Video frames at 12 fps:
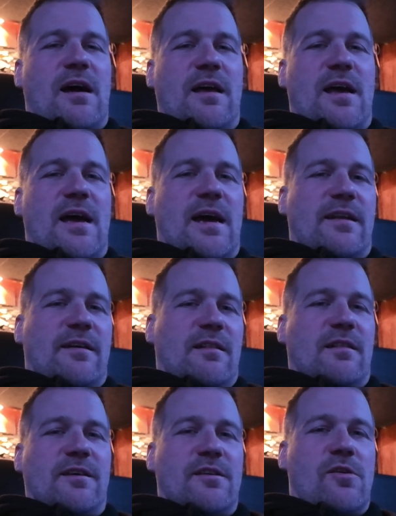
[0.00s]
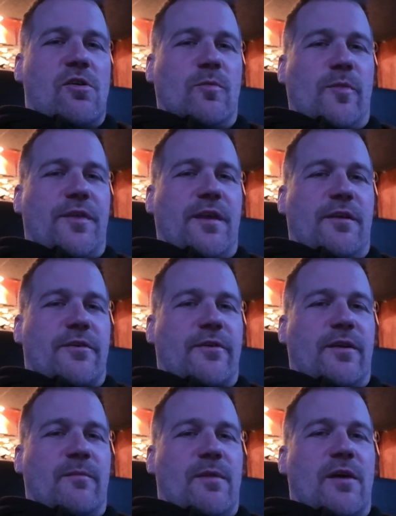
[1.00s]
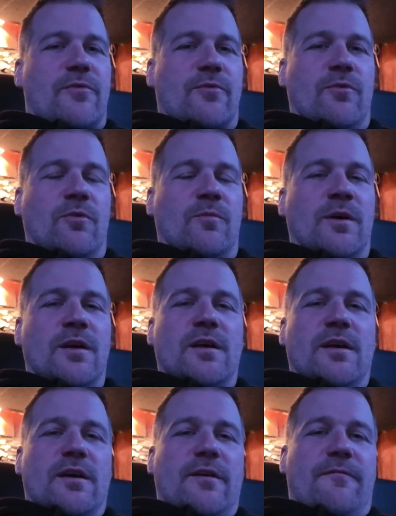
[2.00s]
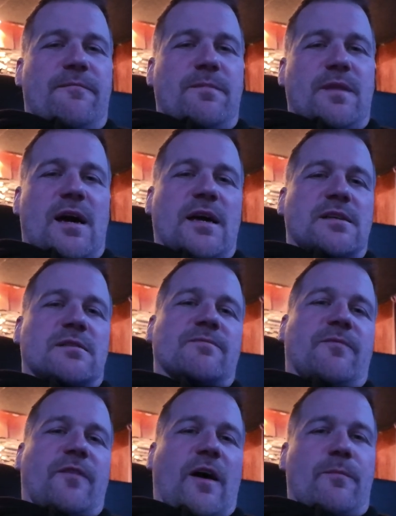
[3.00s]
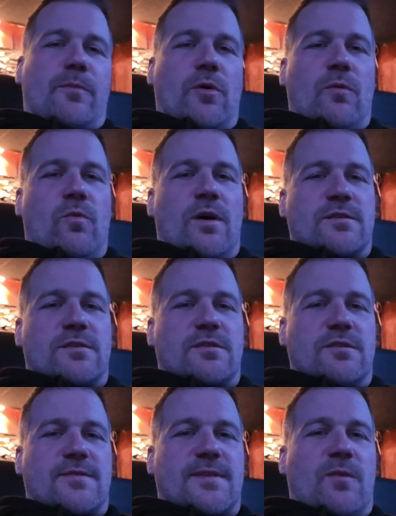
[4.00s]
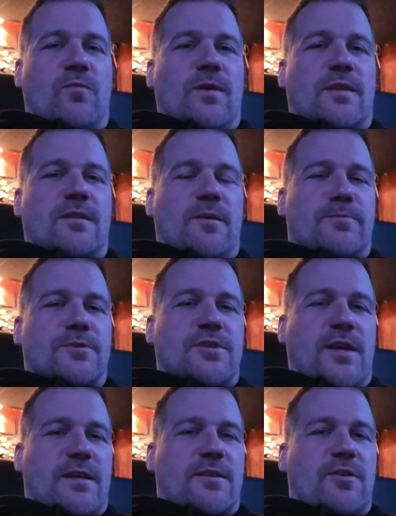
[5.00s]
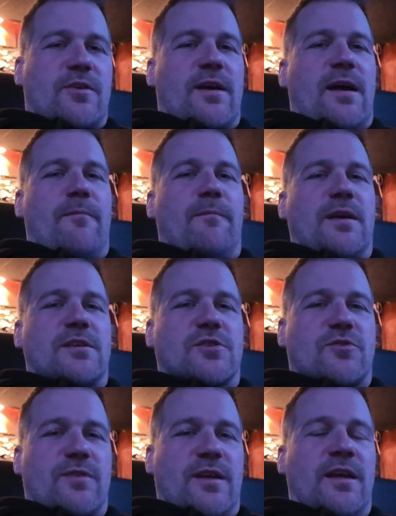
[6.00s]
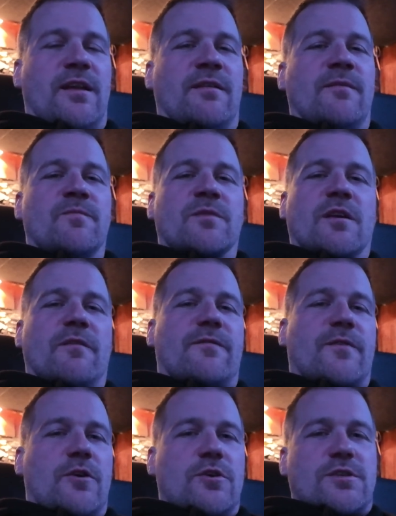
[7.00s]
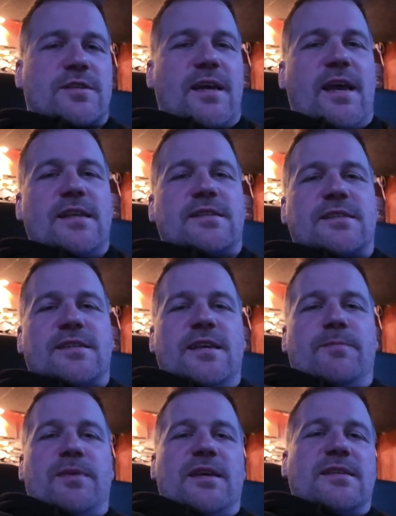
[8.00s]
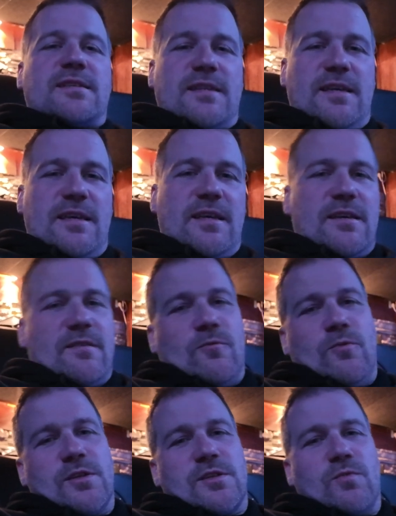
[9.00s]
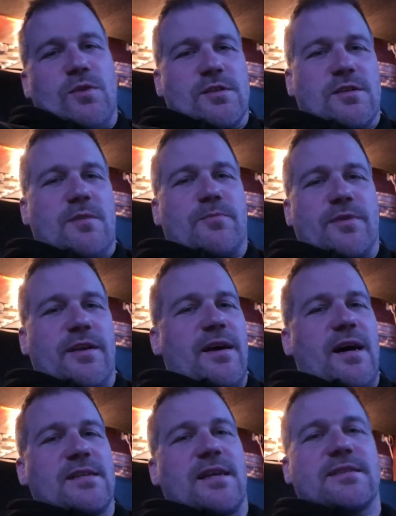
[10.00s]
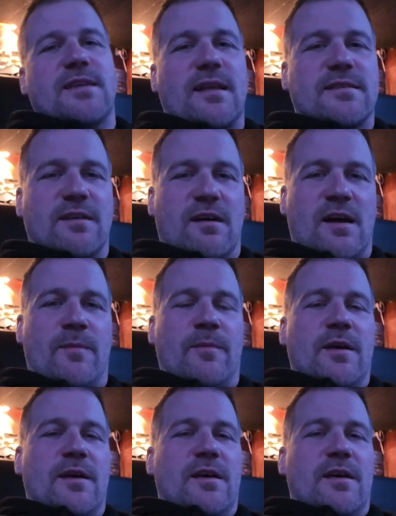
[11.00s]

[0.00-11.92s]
had a little home theater in my room, nice 5.1 system with the projector and big screen. First HTPC, which was pretty nice at that time.